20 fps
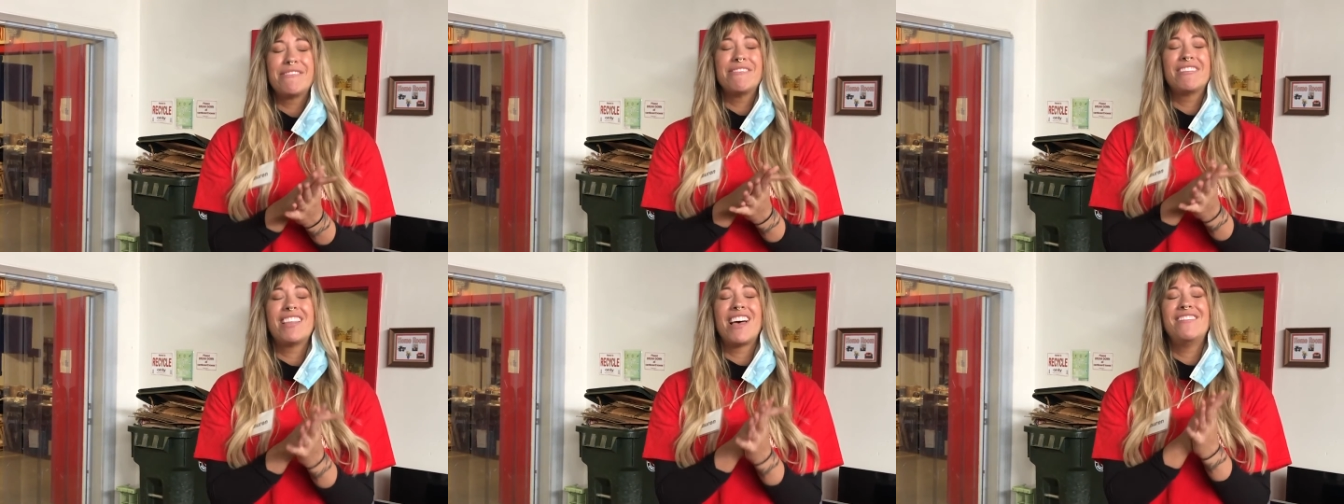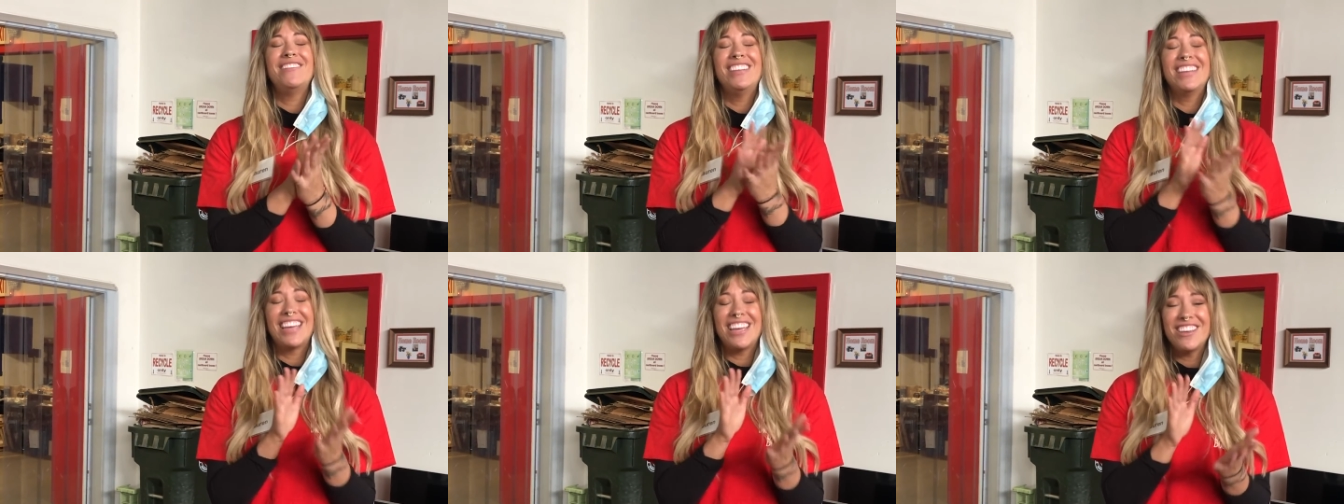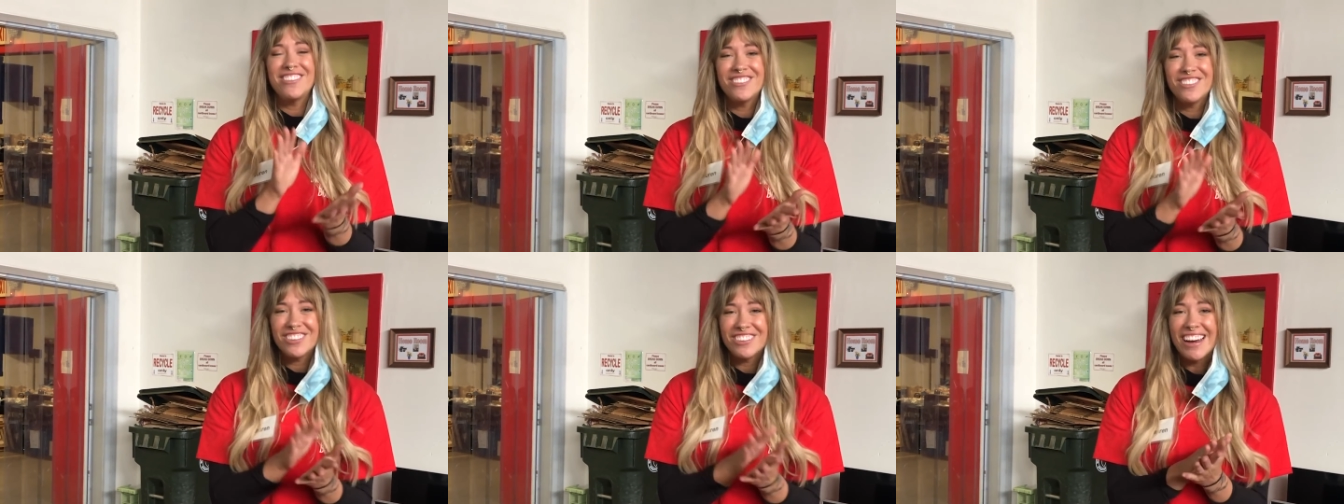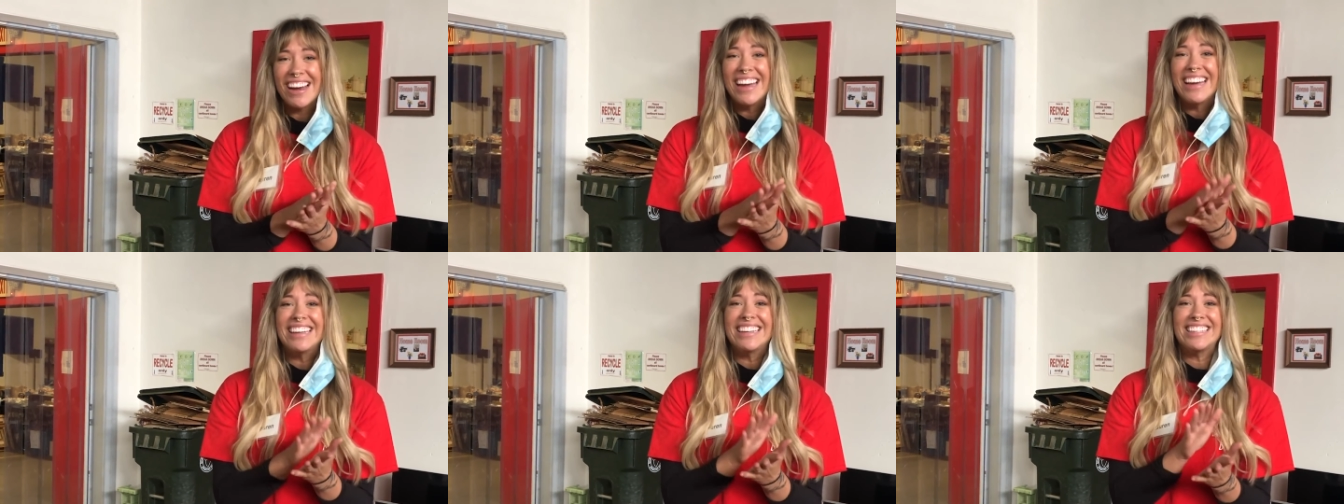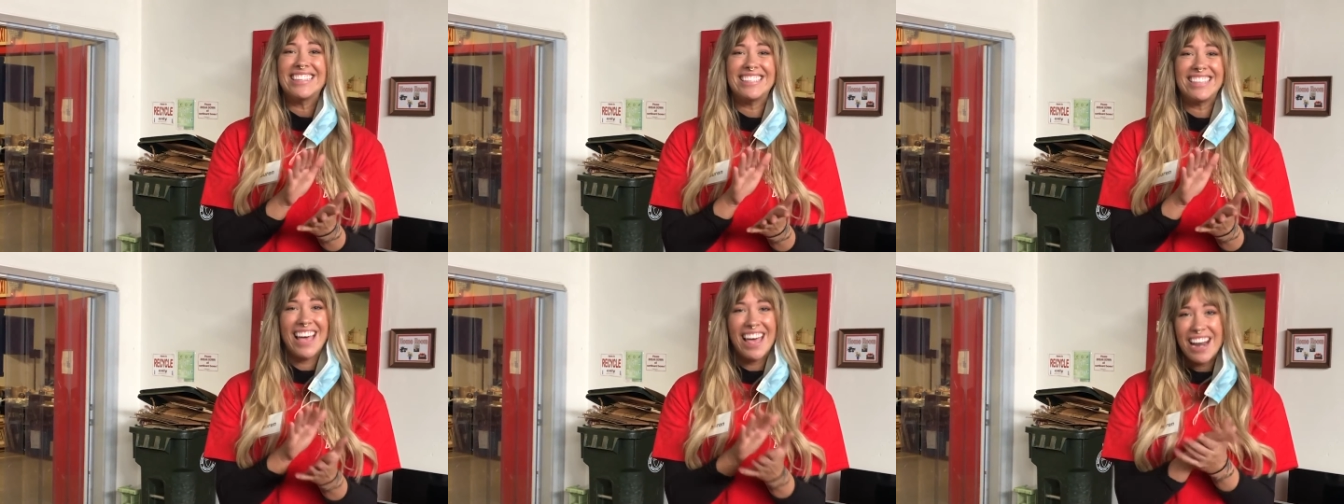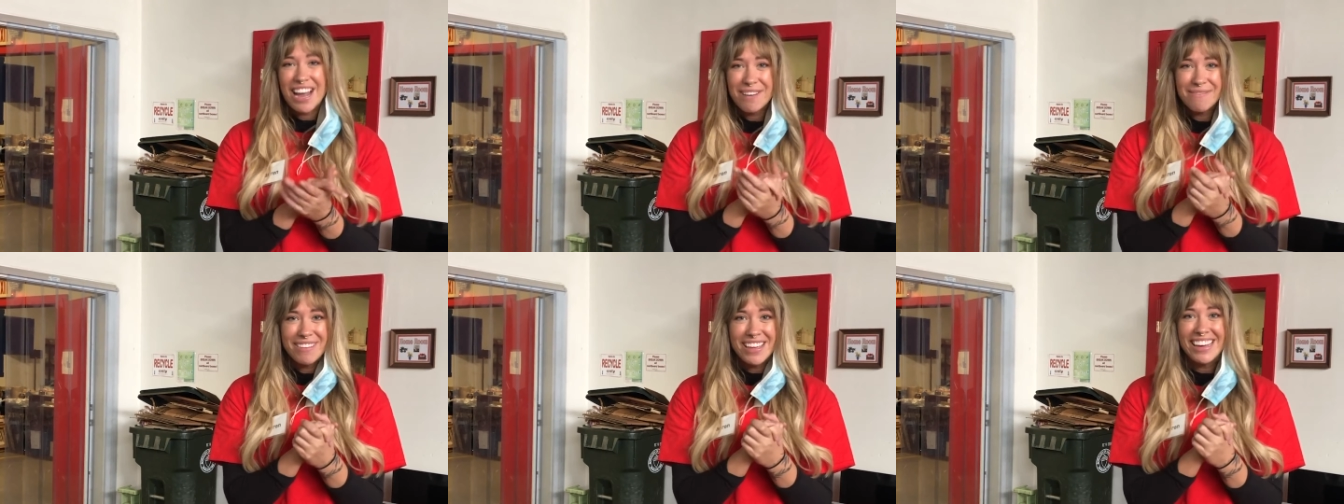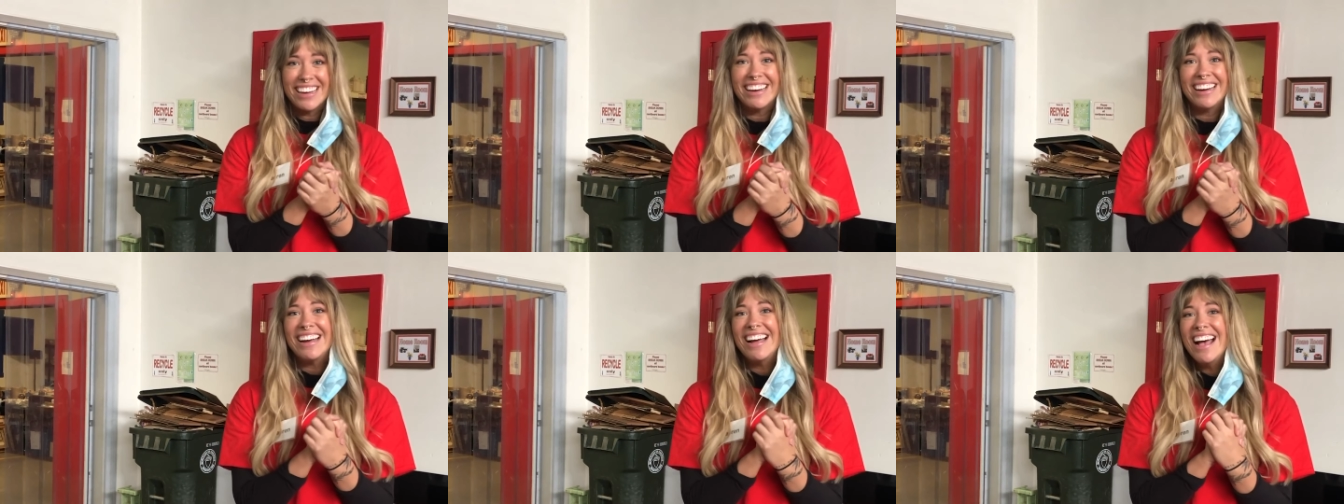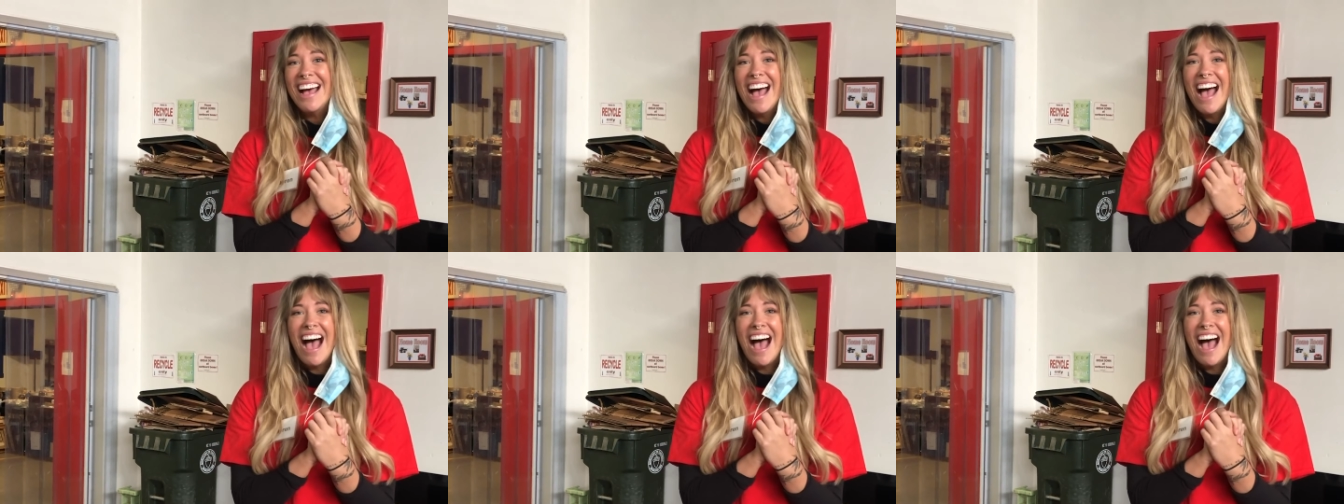we would love to get you trained and set up here.